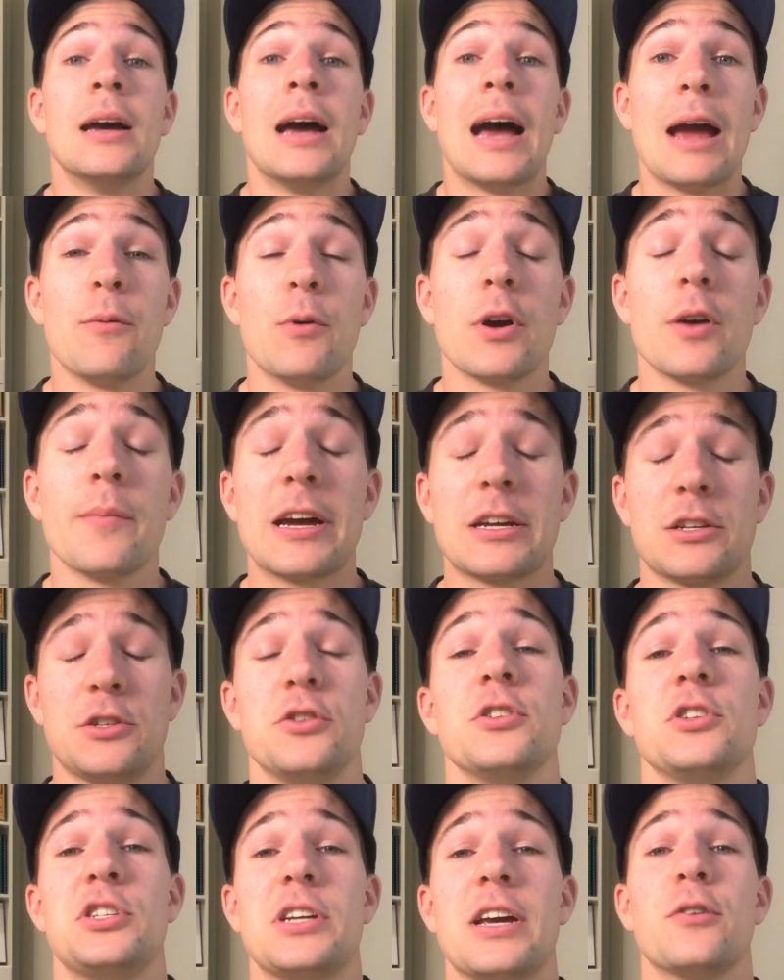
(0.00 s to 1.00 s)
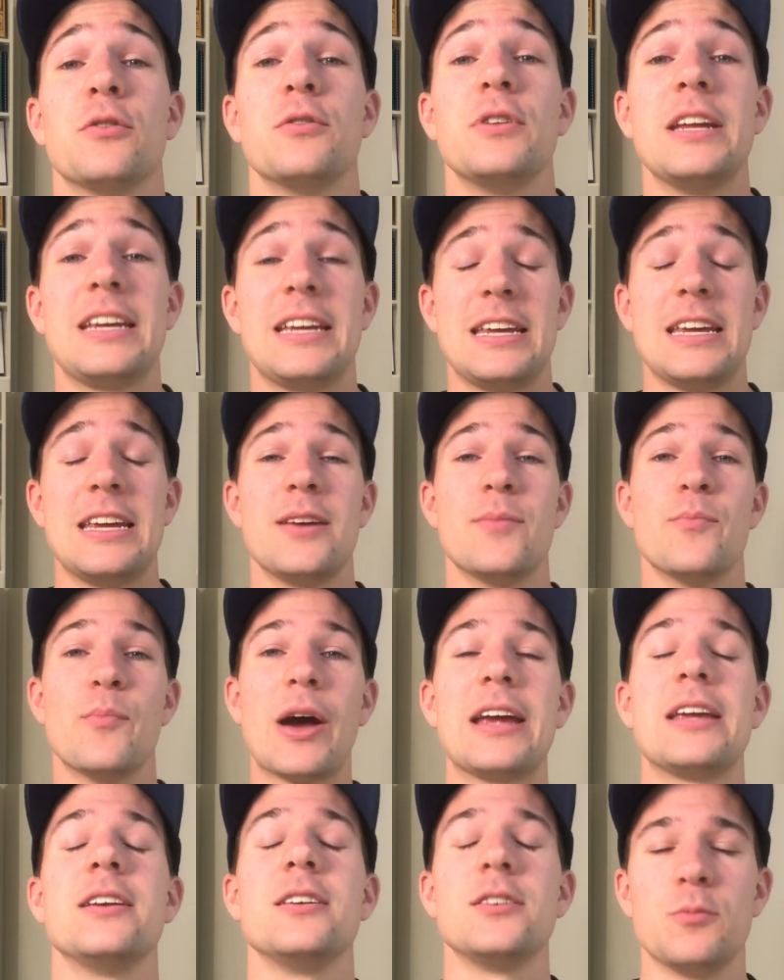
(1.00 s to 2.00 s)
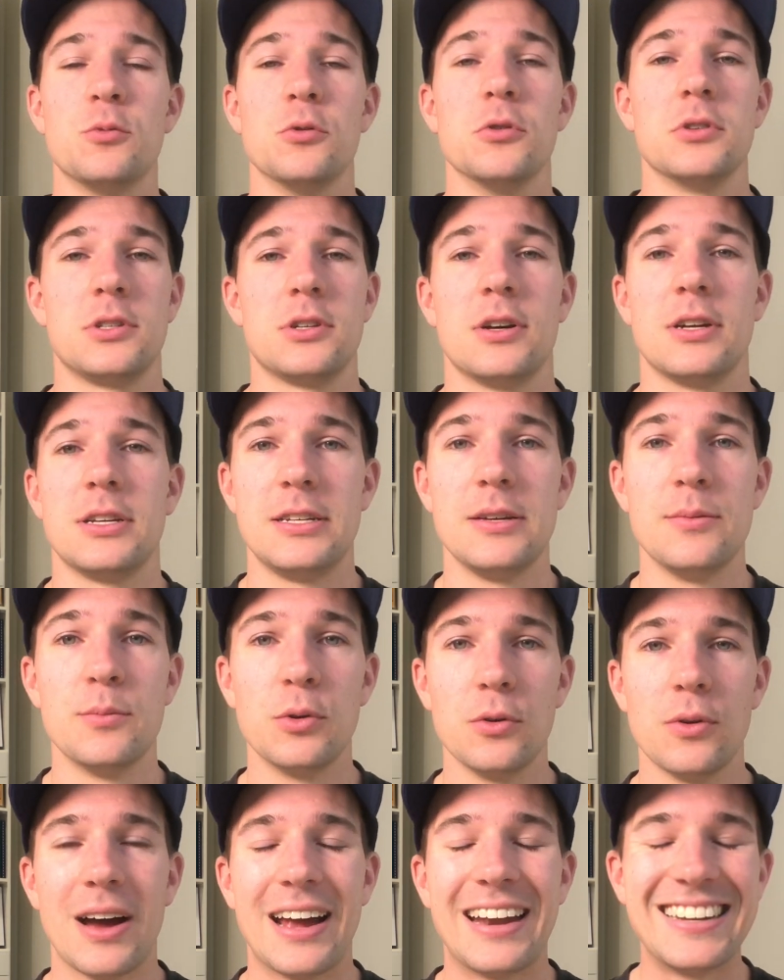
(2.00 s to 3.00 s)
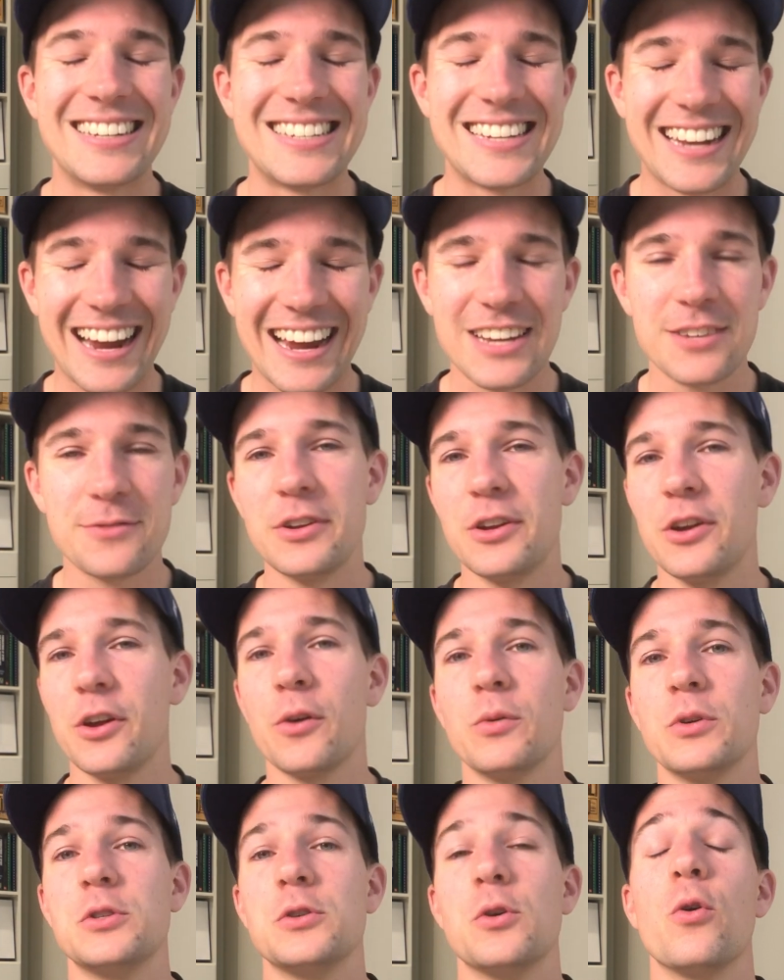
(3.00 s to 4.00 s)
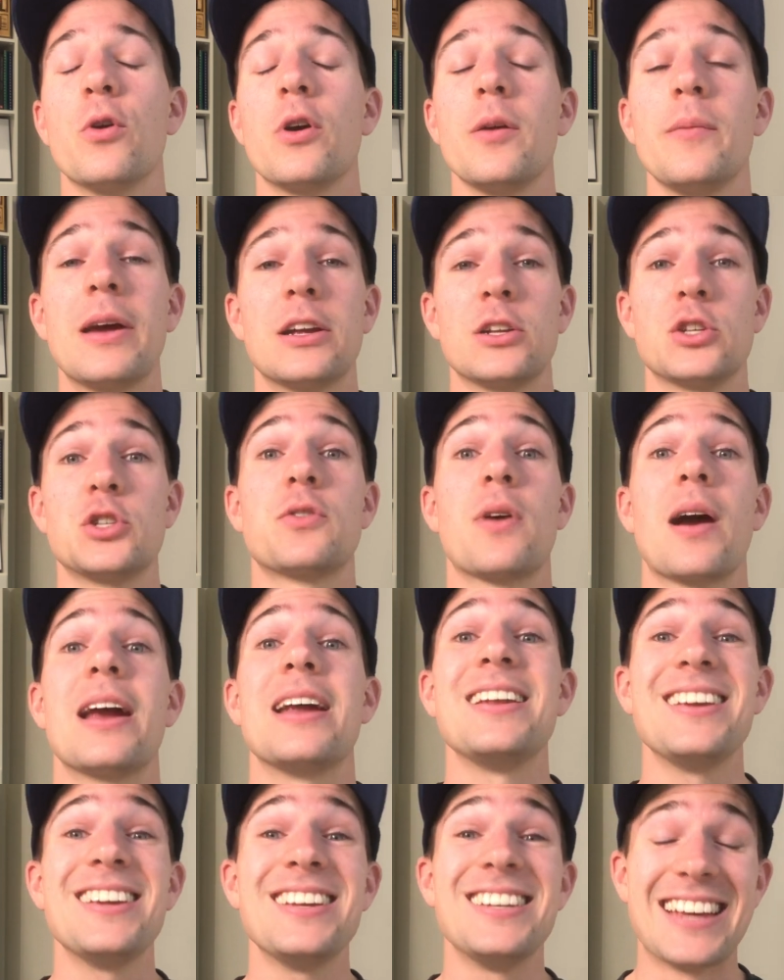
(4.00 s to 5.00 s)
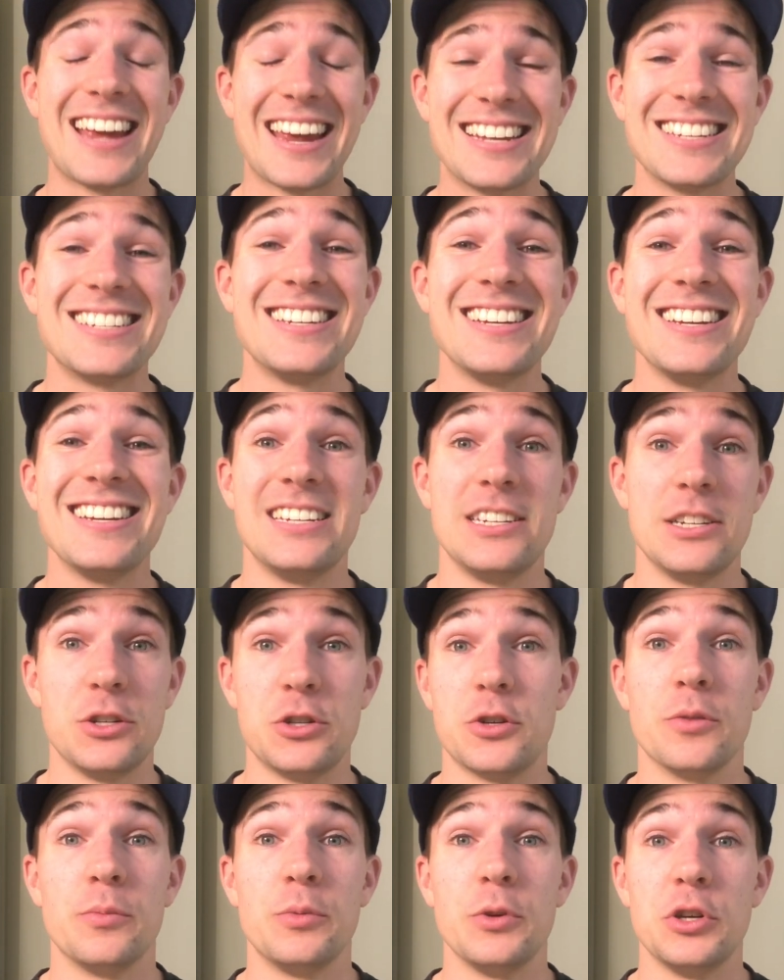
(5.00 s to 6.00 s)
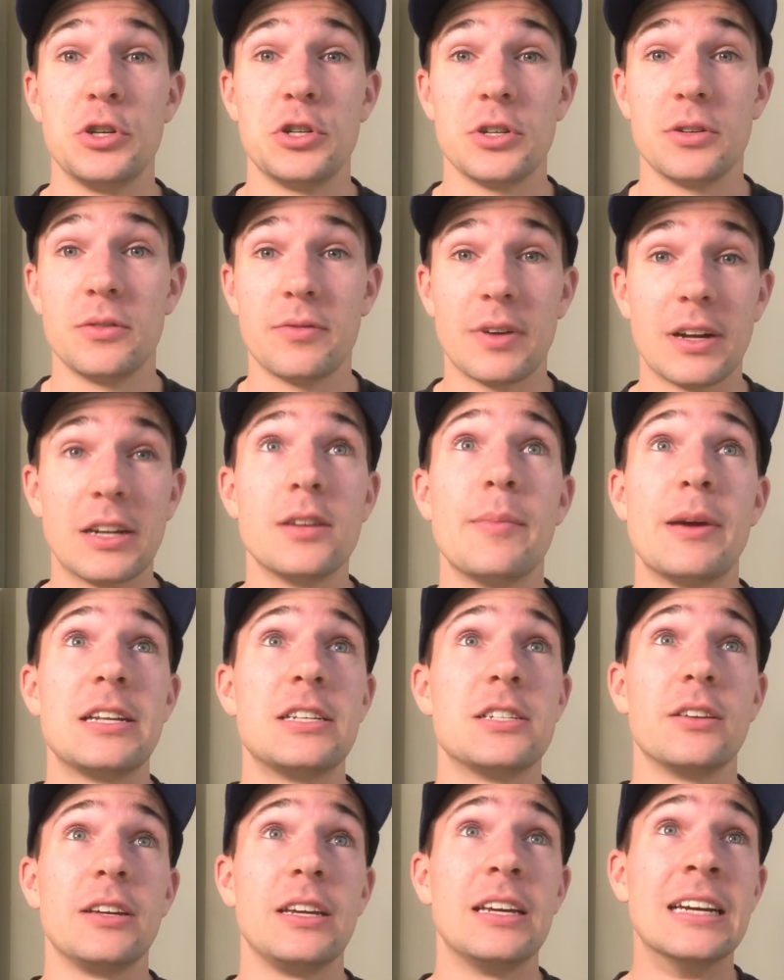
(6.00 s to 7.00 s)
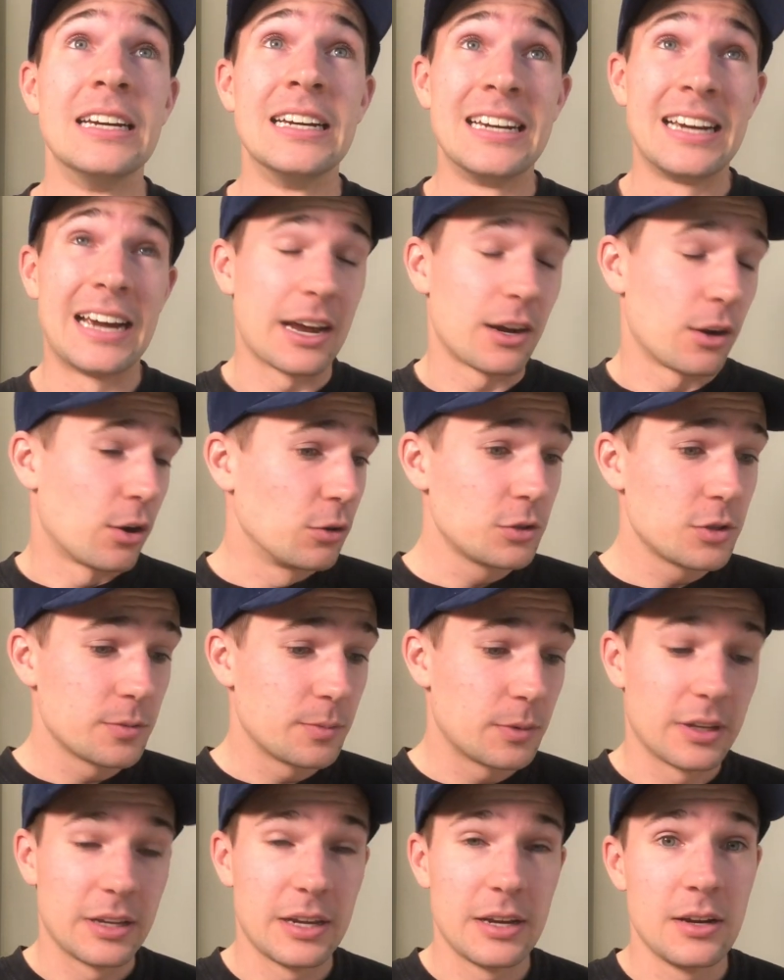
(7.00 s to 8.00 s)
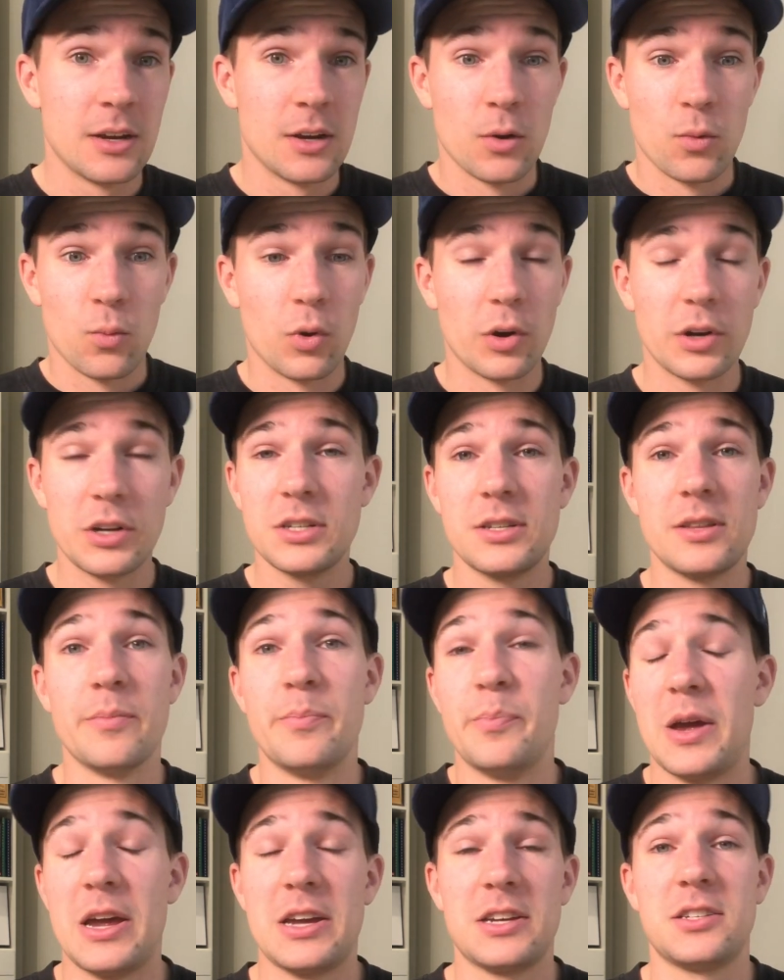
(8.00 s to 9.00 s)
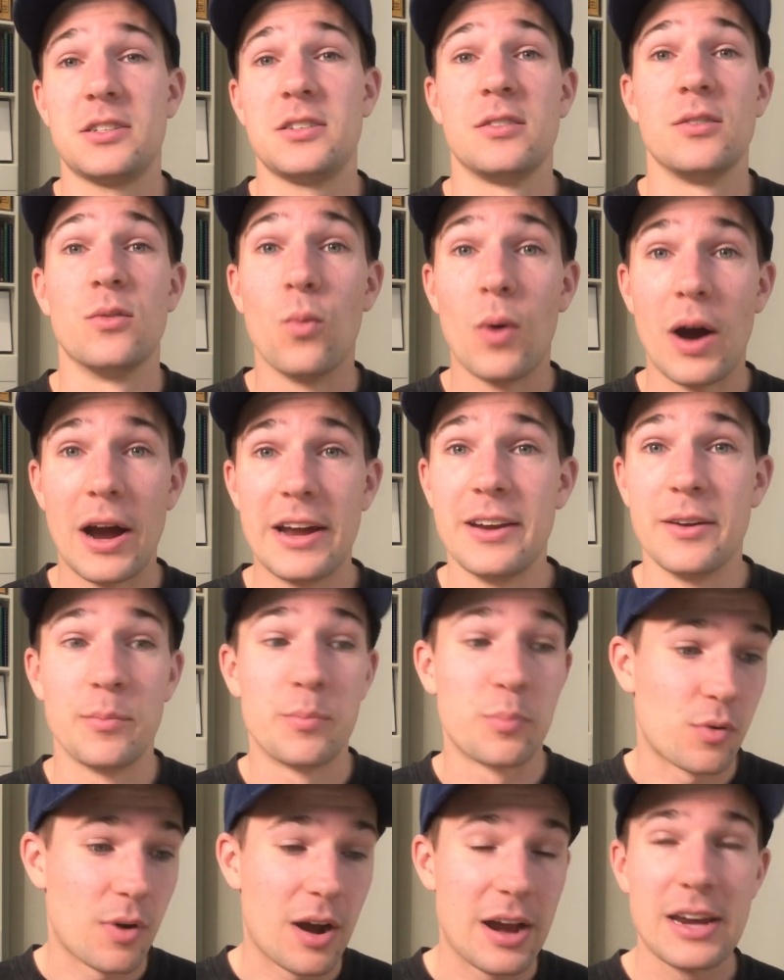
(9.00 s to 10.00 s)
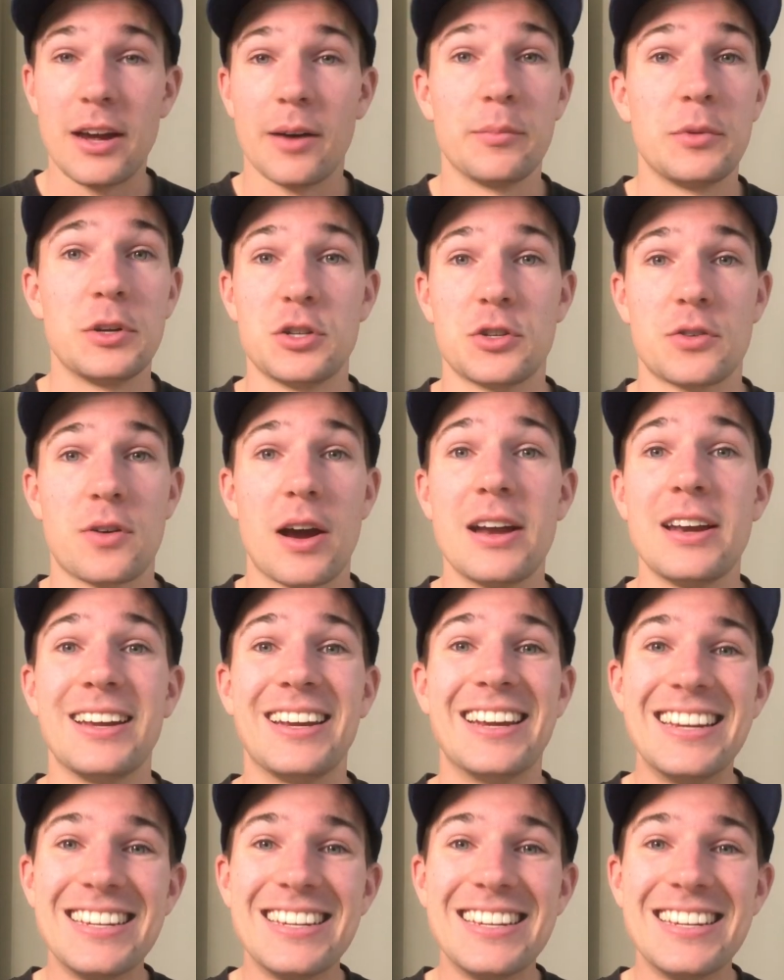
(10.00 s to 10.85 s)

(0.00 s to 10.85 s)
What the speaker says: Hey, welcome back to the channel. Nick here, making sports science simple. And in today's video, we're talking about training intensity distribution fundamentally, and ultimately, what is the best way to break up your training?